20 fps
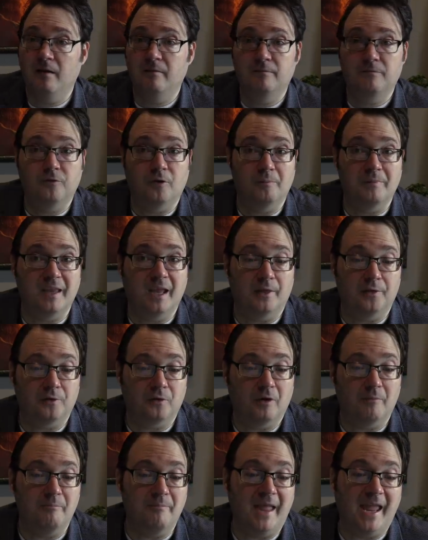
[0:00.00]
from the
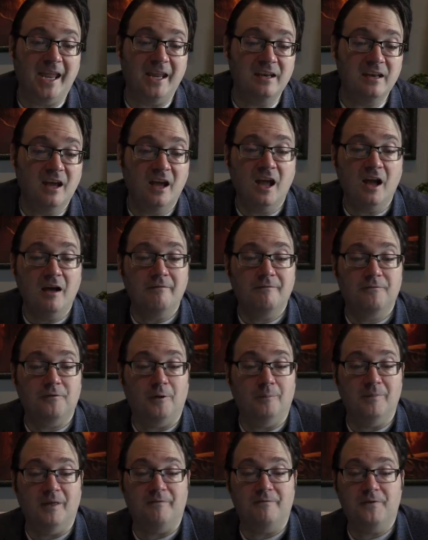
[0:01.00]
other unmade,
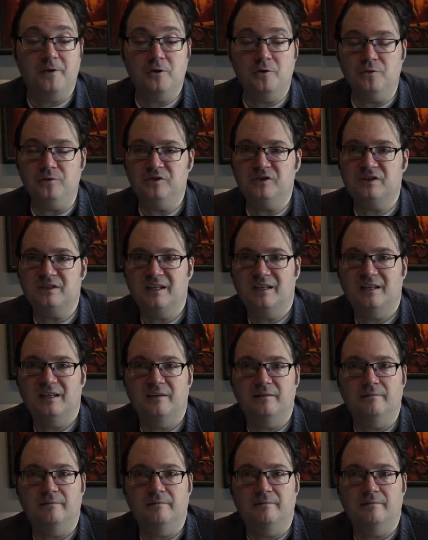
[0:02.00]
from the fused,